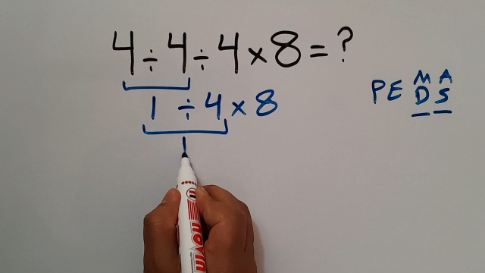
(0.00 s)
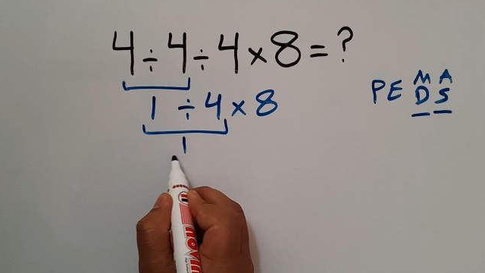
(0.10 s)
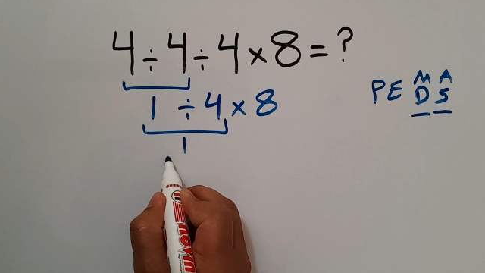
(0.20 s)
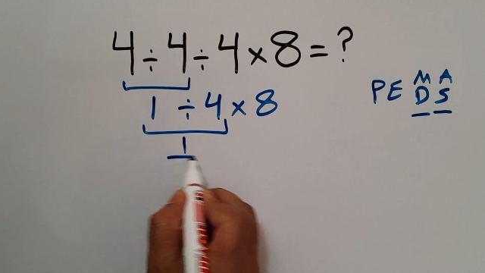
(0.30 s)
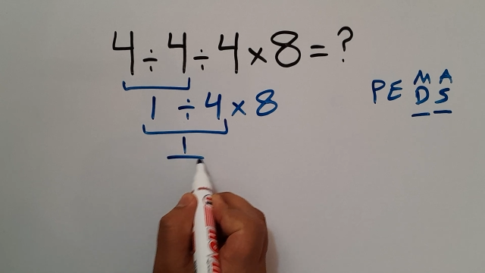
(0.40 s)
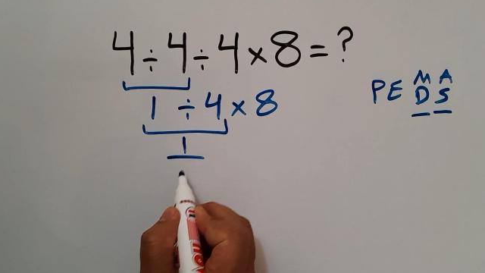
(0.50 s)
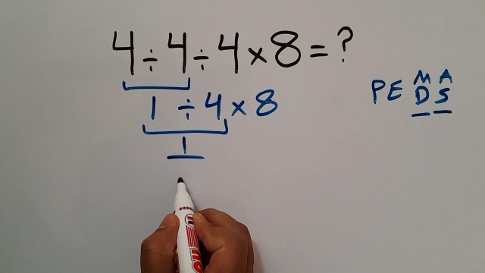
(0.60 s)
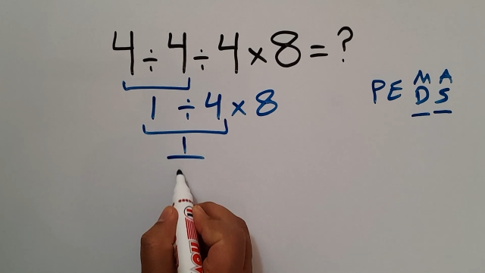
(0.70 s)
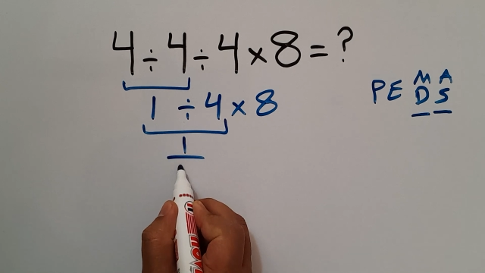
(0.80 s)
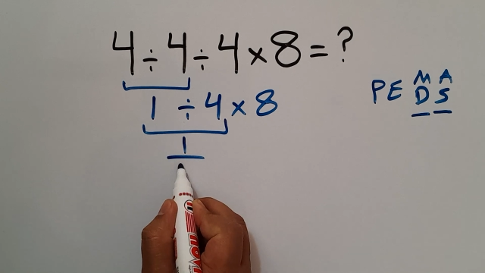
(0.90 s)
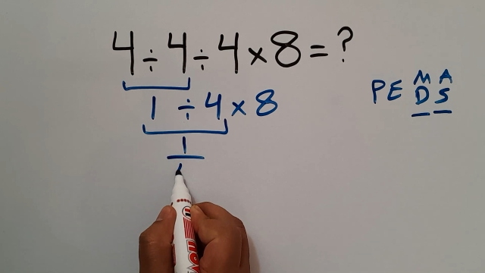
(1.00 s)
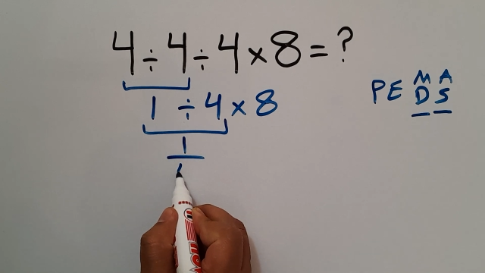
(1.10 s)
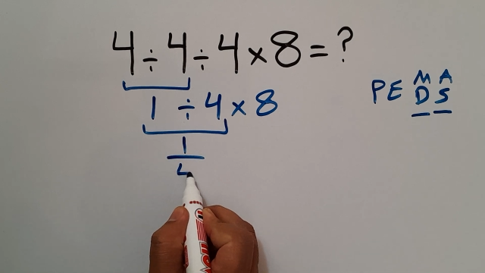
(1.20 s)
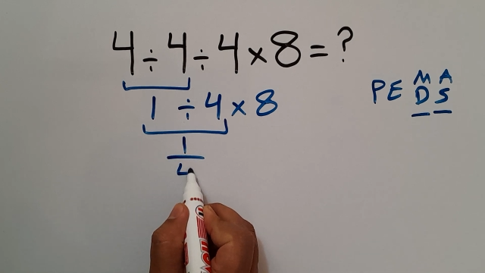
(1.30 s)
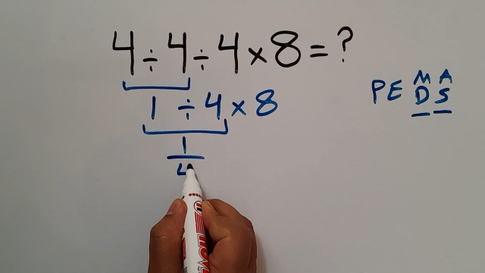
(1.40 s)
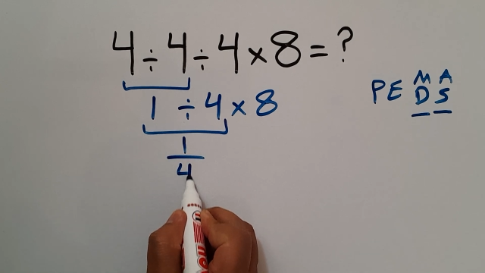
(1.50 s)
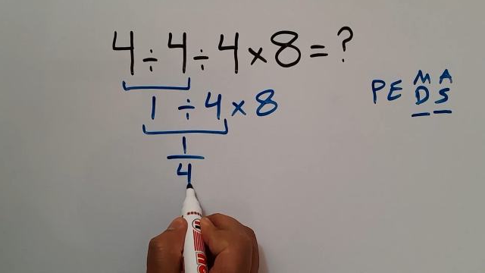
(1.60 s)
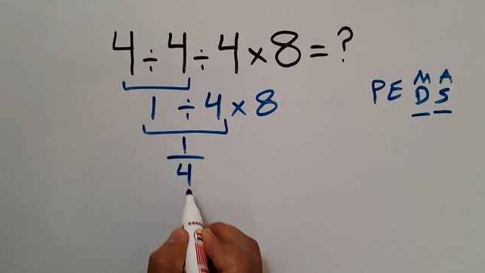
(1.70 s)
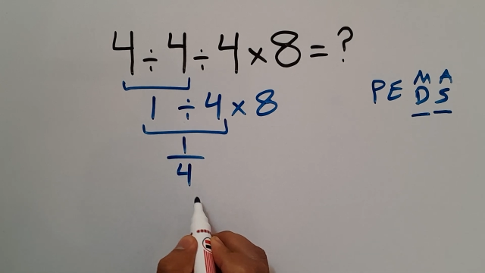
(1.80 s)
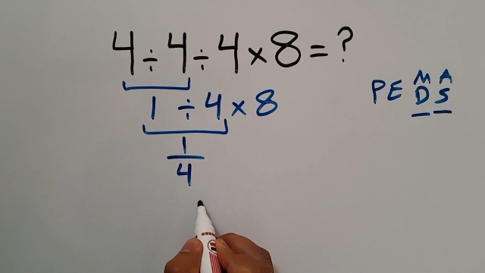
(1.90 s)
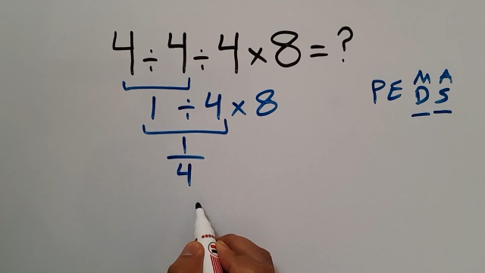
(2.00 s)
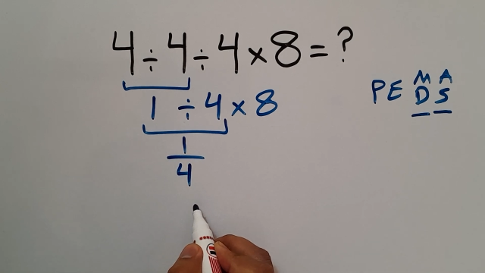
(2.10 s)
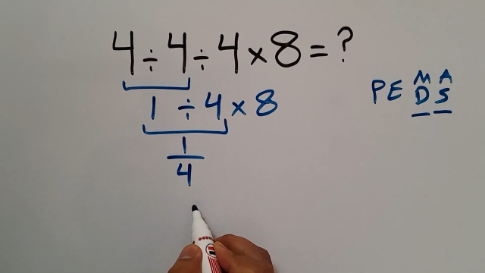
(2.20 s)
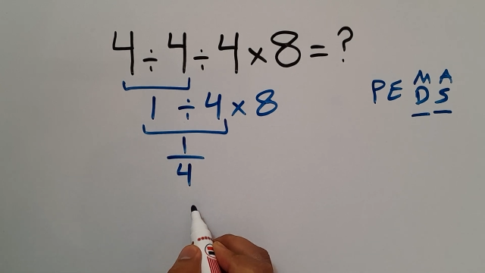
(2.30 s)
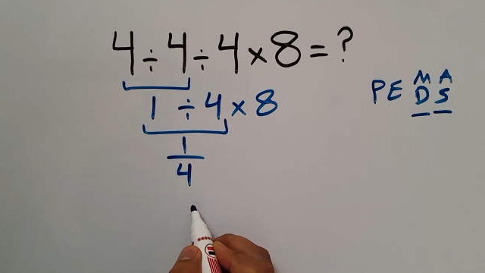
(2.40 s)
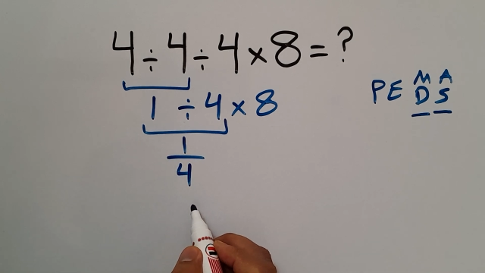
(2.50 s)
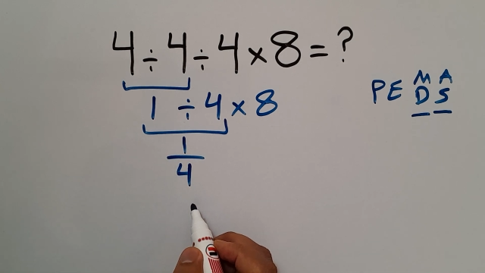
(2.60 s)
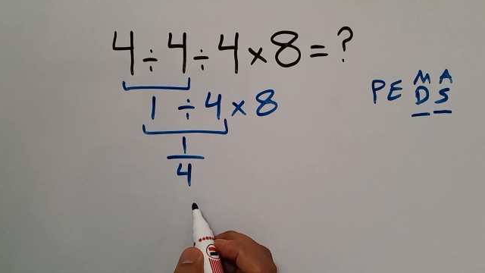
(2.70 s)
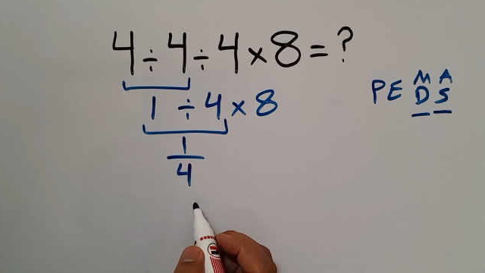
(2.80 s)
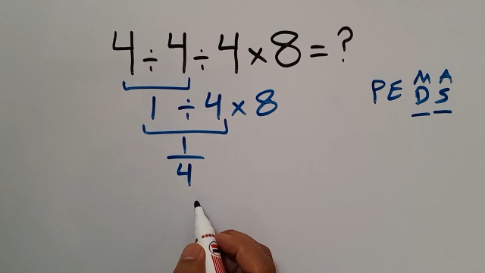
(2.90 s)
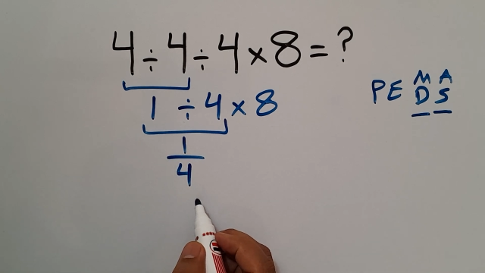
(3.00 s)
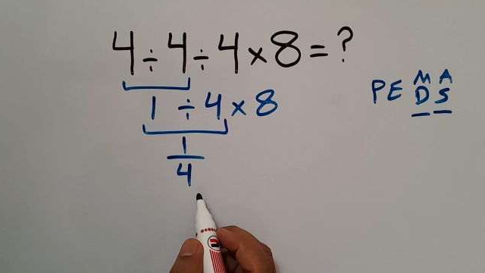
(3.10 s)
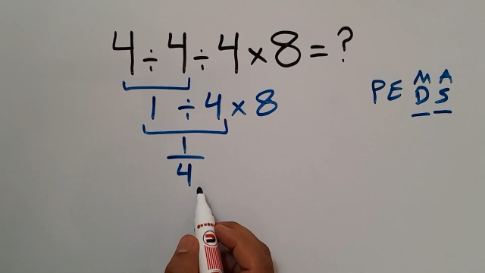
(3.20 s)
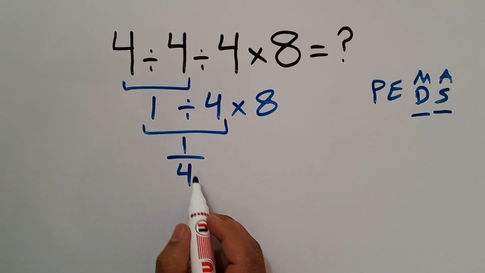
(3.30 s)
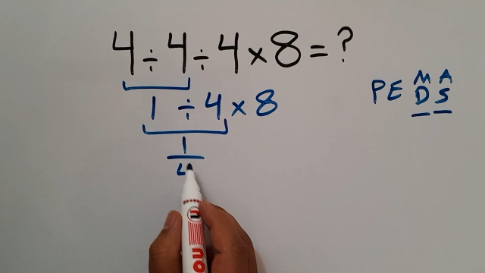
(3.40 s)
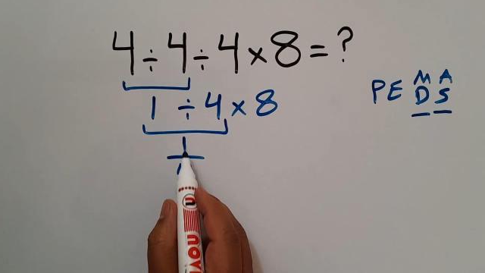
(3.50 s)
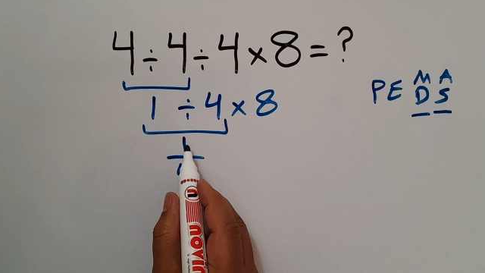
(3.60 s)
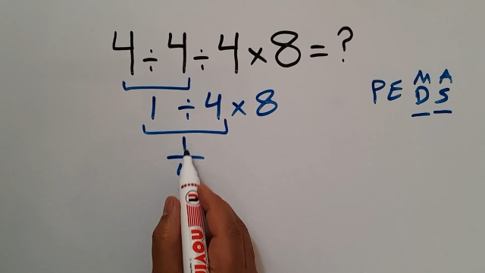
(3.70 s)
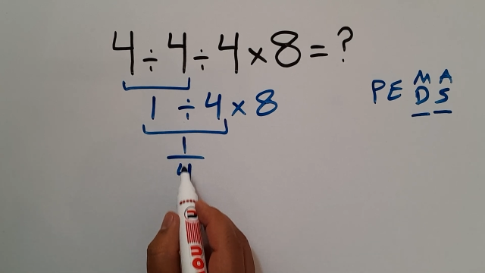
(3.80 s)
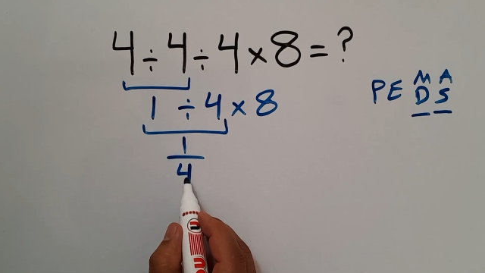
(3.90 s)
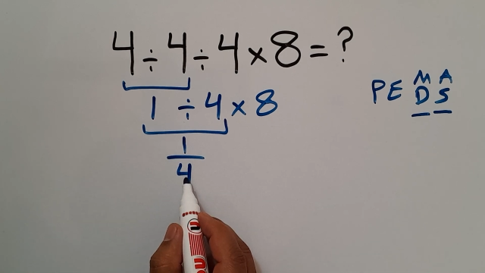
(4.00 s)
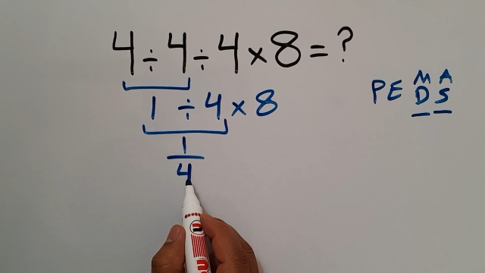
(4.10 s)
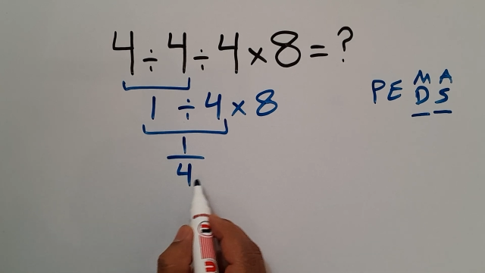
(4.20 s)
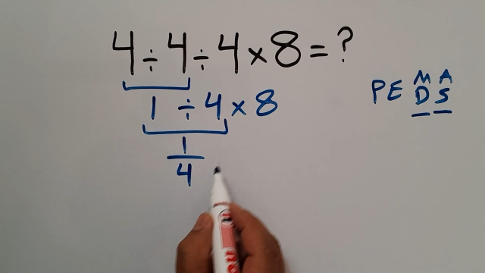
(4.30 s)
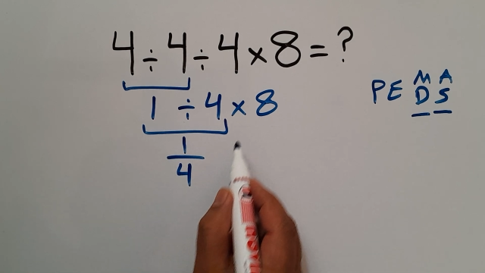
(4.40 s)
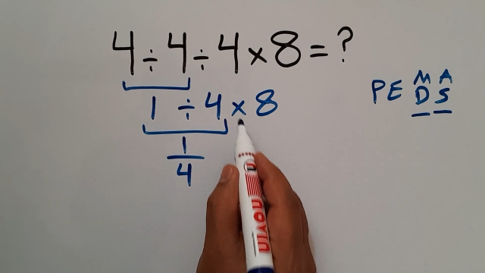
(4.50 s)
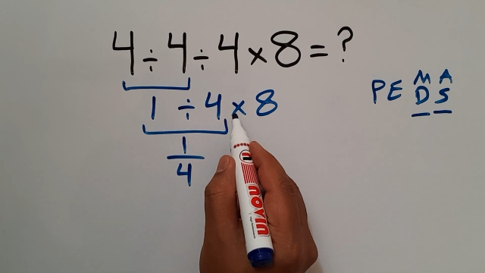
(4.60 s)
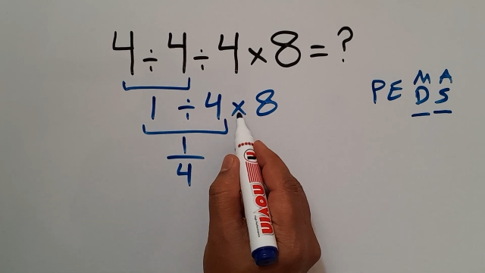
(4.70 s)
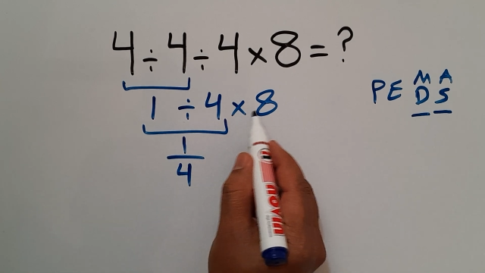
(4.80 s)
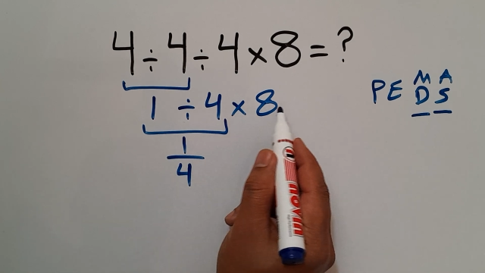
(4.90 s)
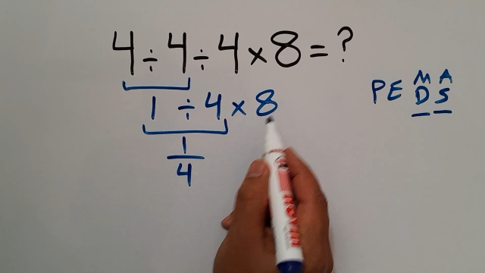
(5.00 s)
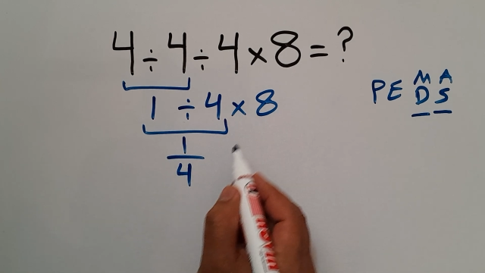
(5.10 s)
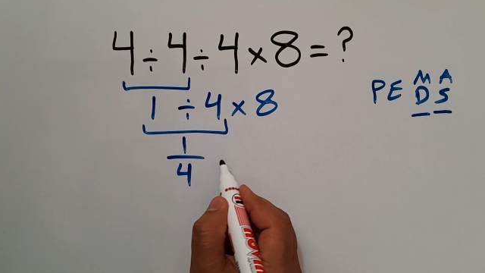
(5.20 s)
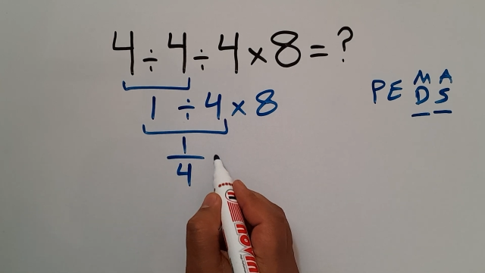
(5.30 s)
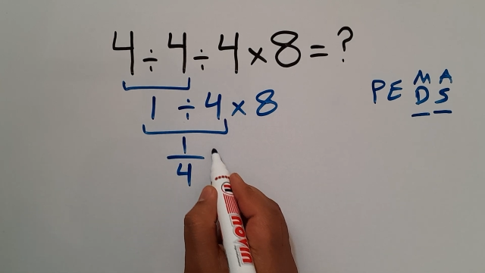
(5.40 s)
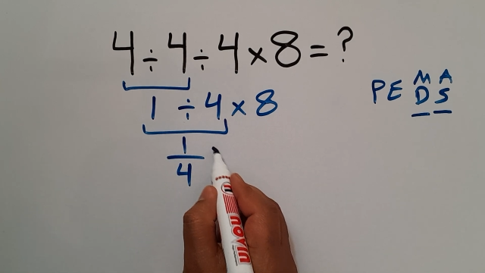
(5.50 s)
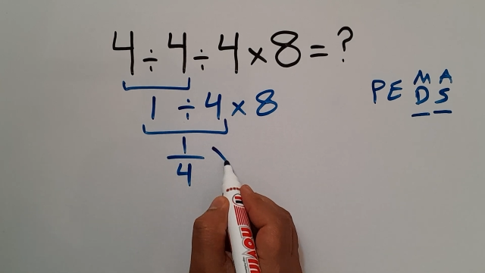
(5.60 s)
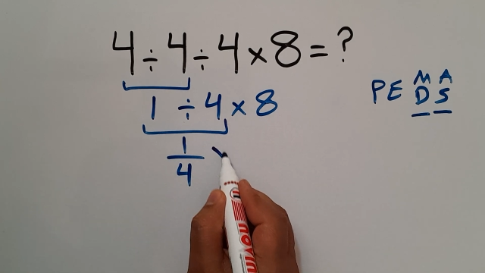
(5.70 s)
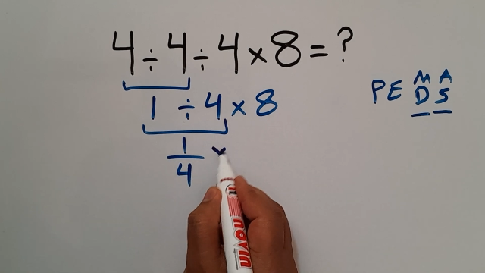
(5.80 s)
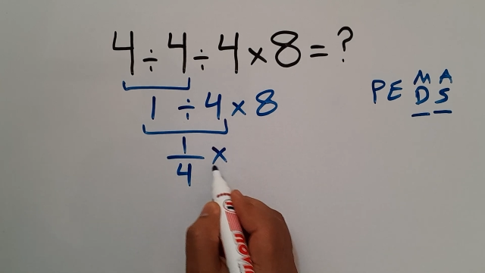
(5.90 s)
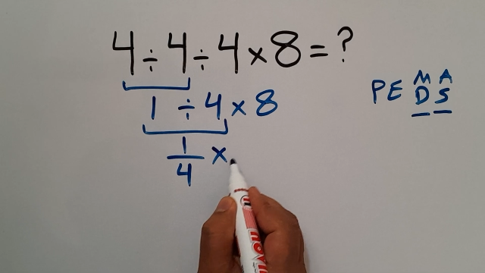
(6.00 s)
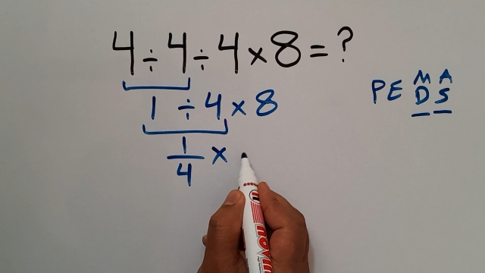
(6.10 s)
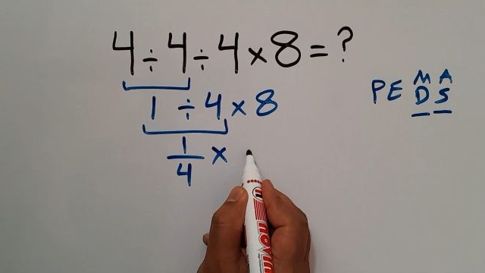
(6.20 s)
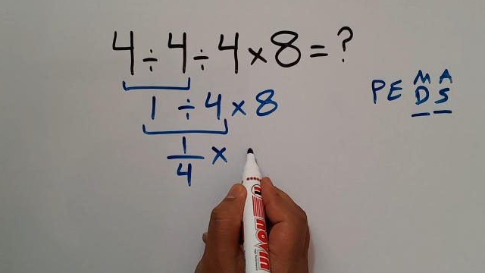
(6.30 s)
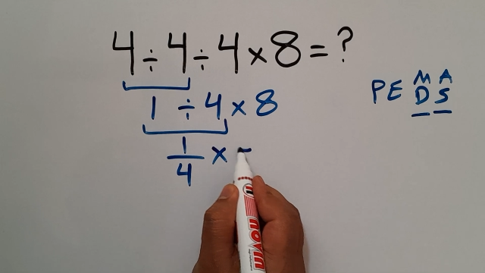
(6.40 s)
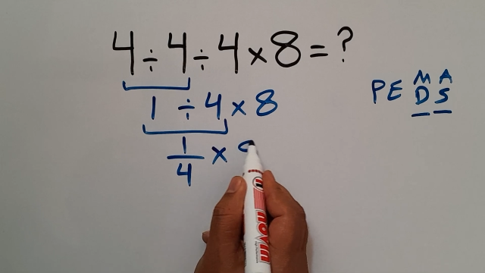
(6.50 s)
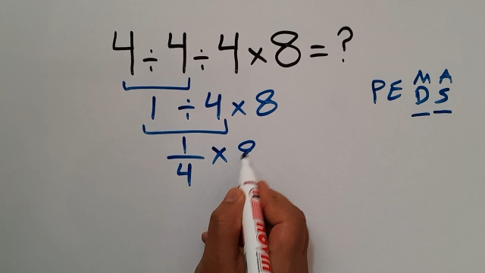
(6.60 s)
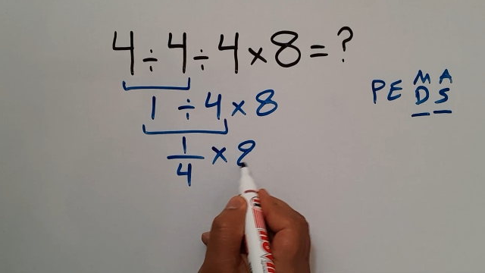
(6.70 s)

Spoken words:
(no speaker visible)